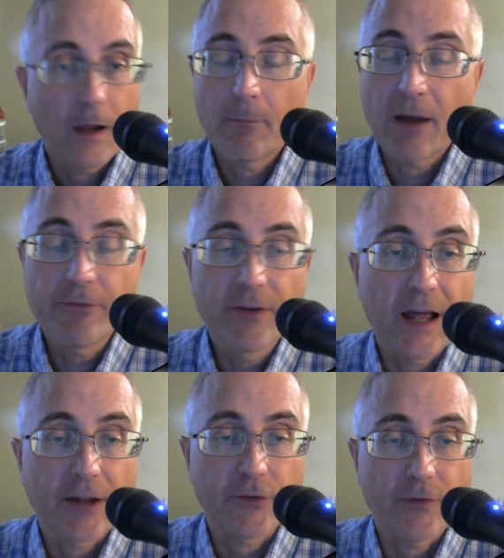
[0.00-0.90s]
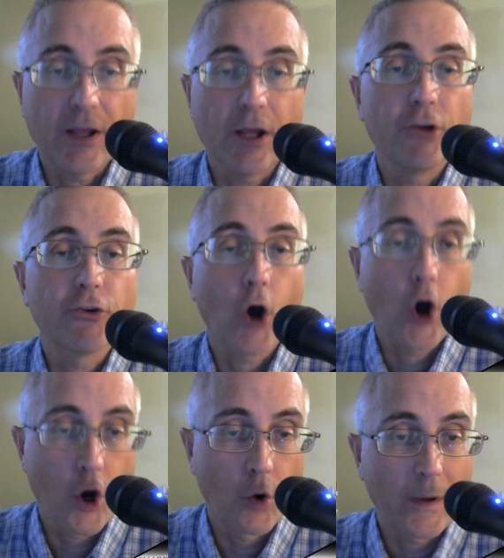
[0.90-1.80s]
My philosophy is
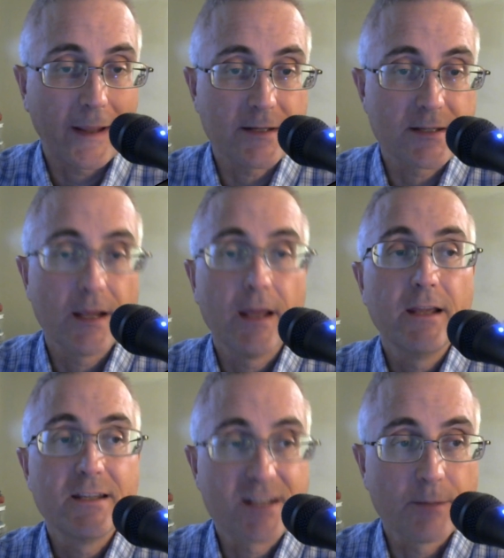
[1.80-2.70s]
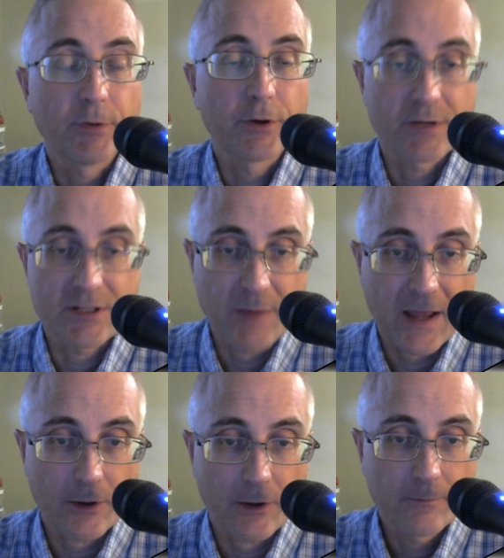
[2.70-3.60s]
always simpler is
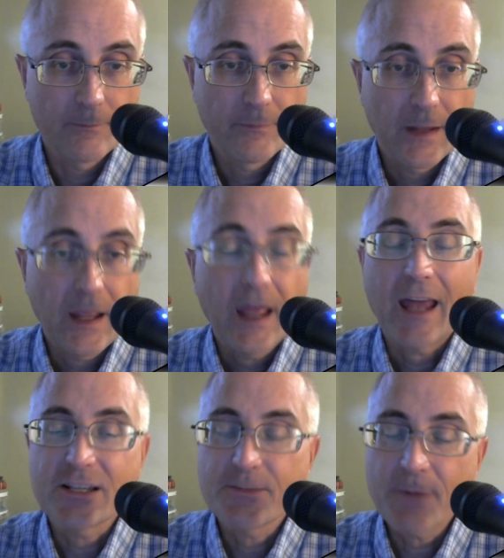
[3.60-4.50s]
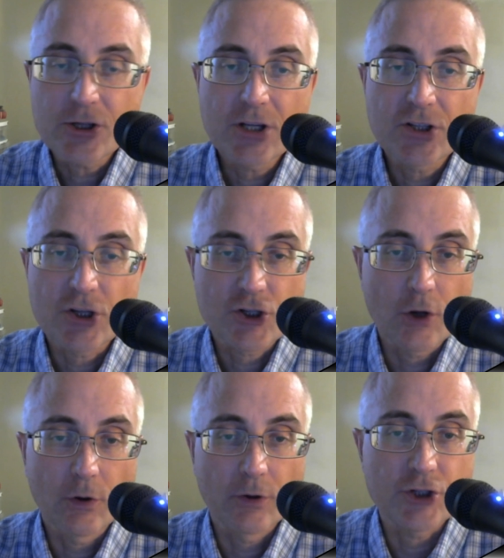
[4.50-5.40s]
better. And especially as a
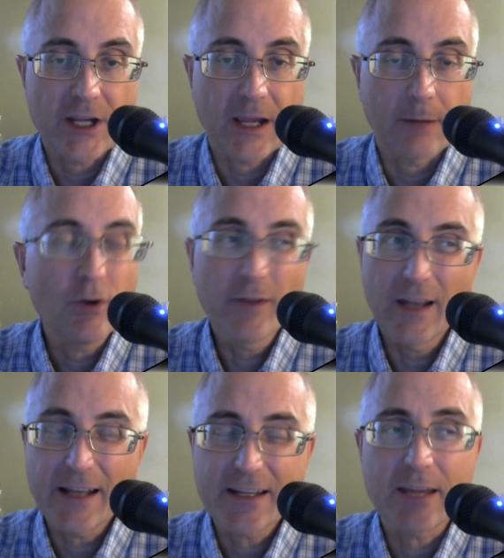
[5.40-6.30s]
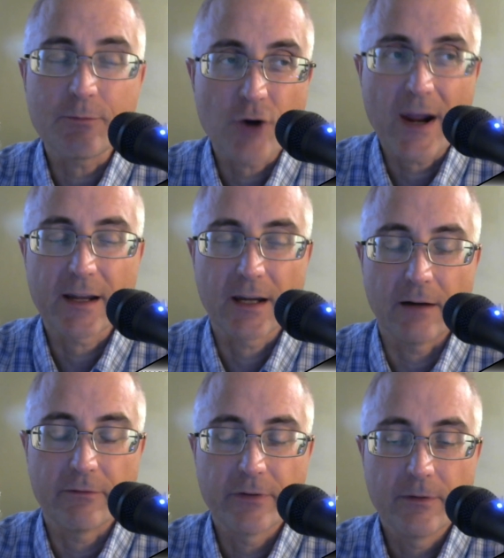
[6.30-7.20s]
solo GM, you have a lot to keep track
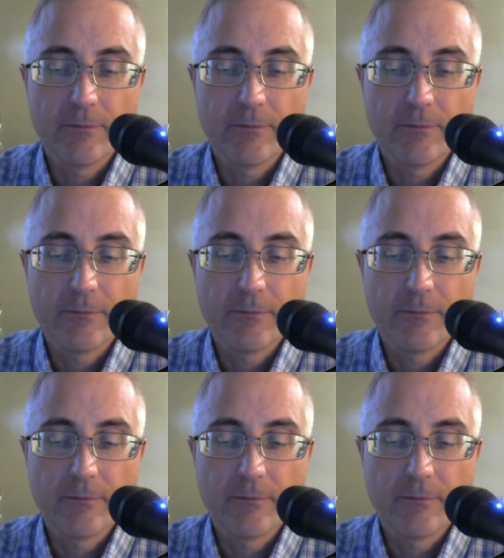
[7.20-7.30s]
of.